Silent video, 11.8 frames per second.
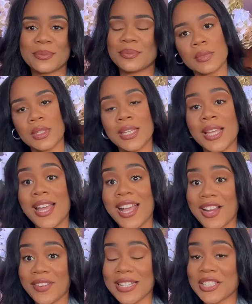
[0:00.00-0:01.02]

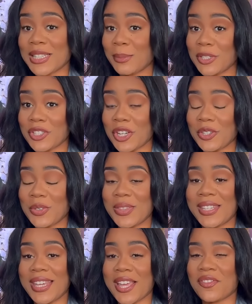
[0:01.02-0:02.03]
All right, so let me show you
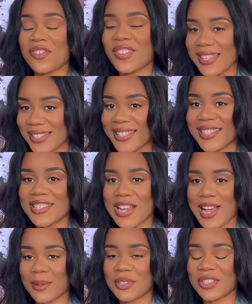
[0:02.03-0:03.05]
the vintage
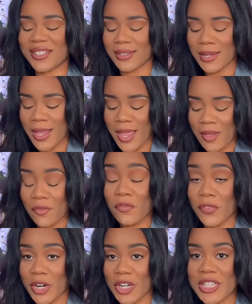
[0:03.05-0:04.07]
option
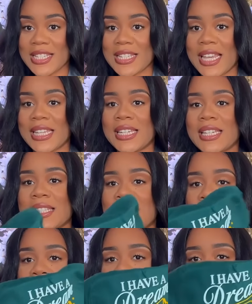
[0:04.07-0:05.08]
first, and it is this